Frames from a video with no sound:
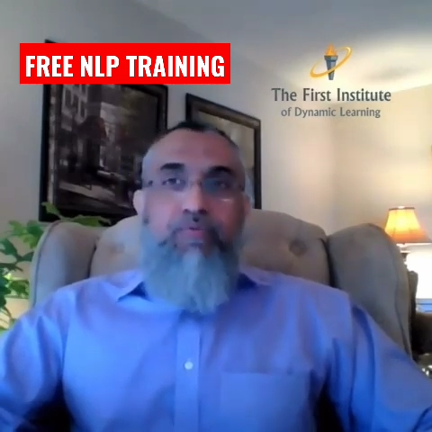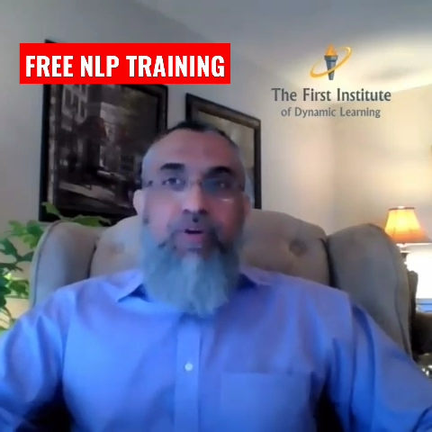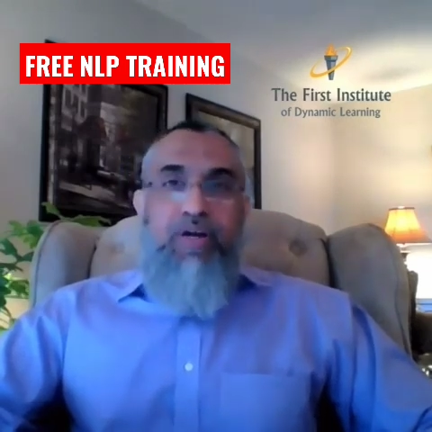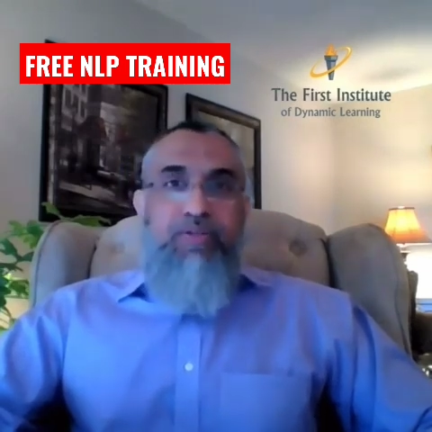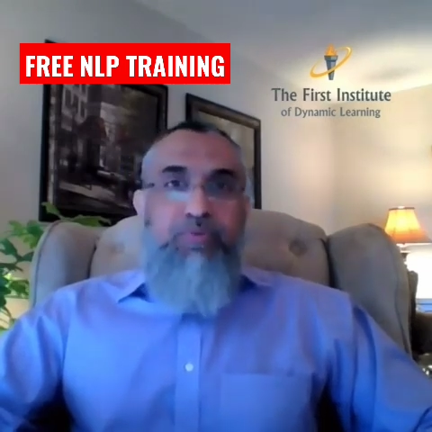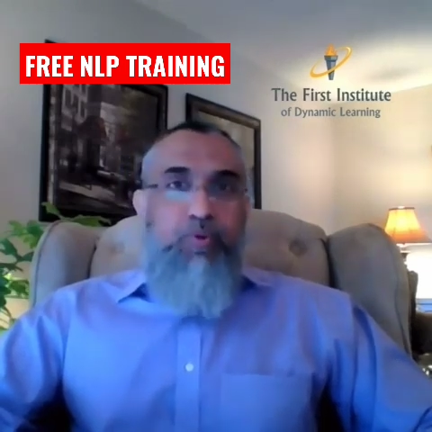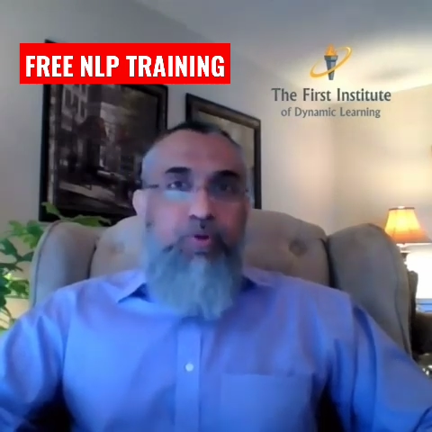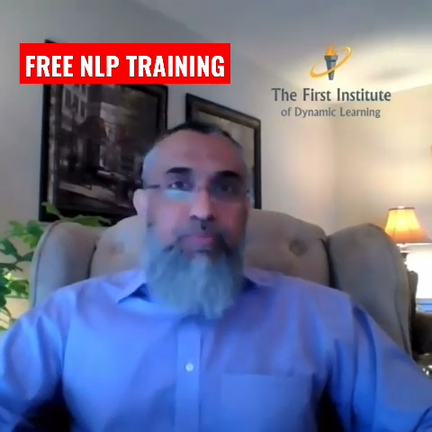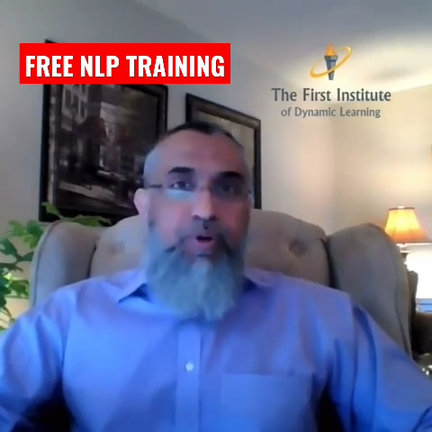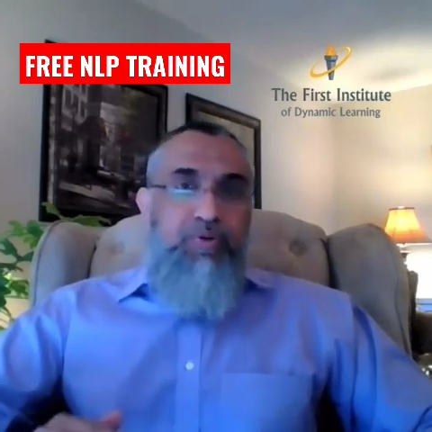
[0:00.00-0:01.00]
where I
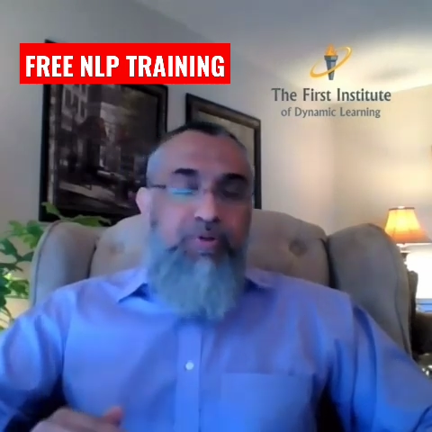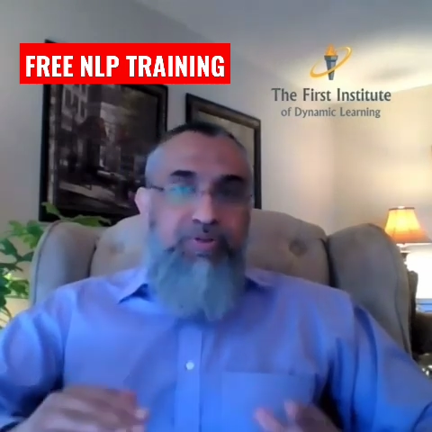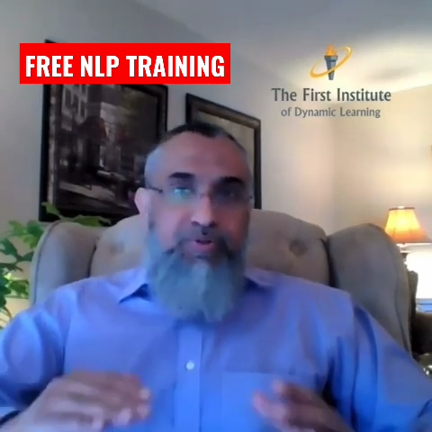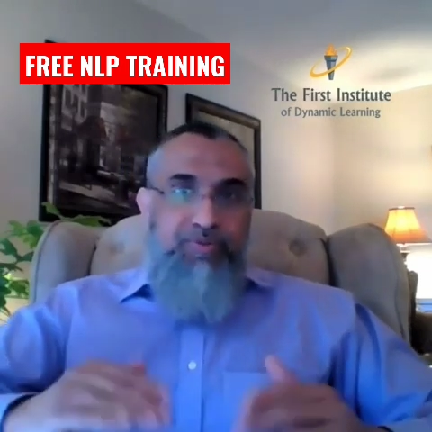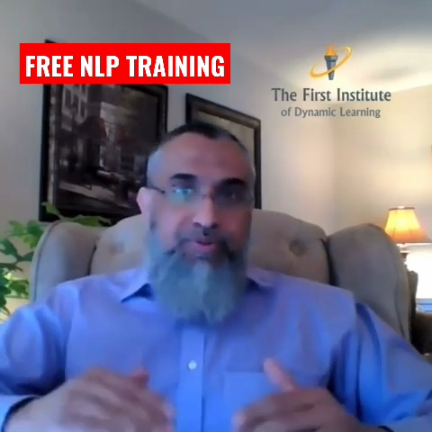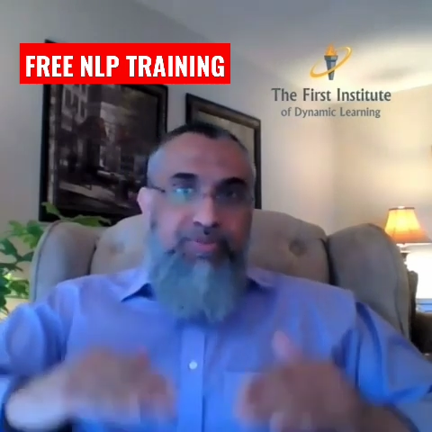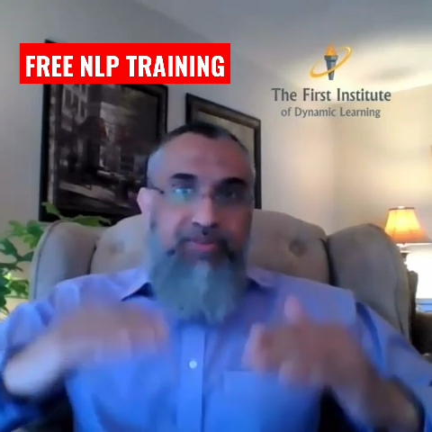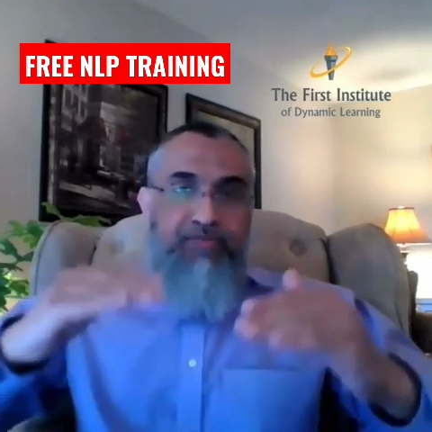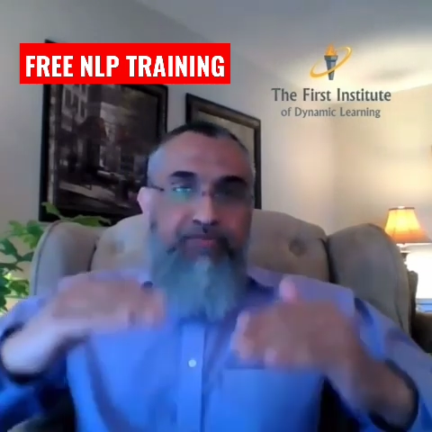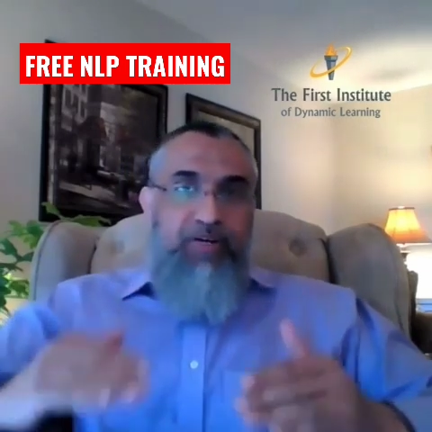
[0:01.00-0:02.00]
spoke about
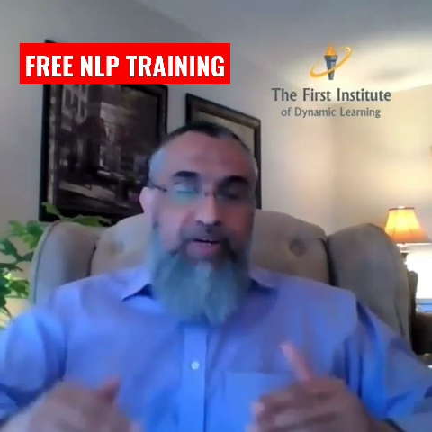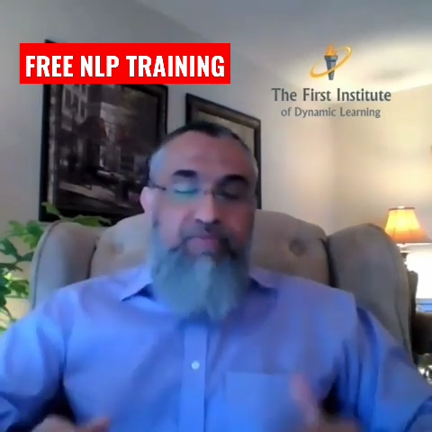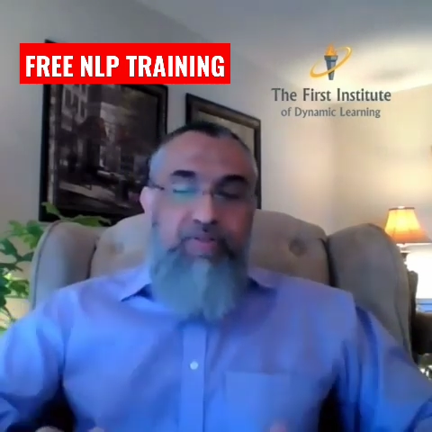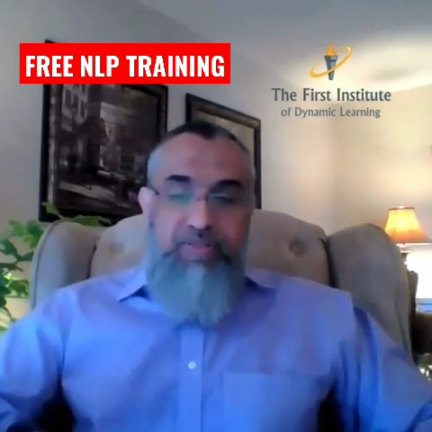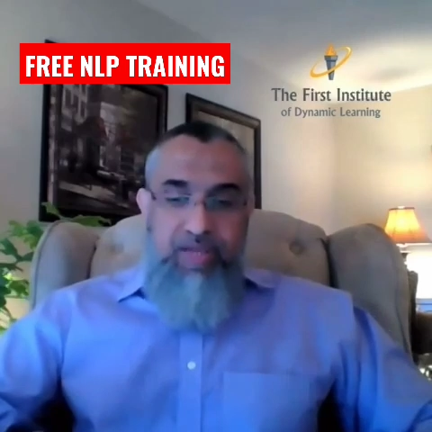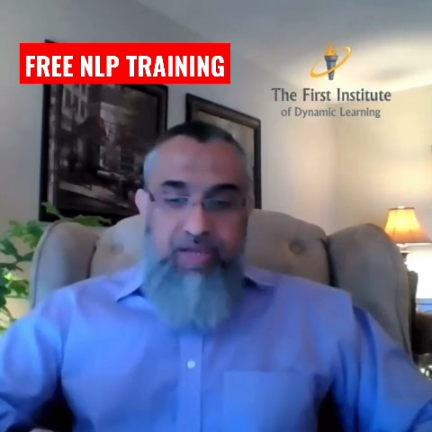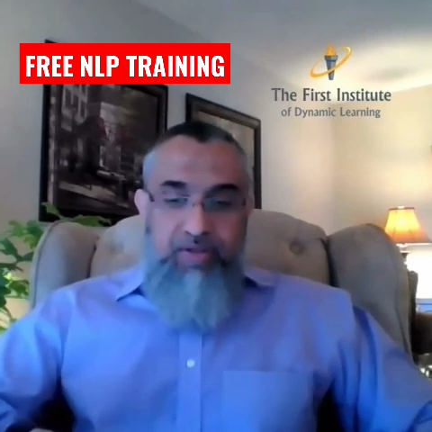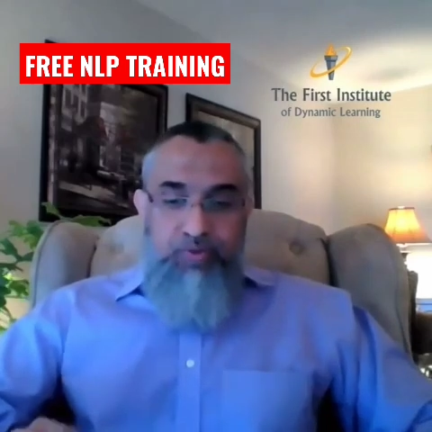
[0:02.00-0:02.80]
different levels.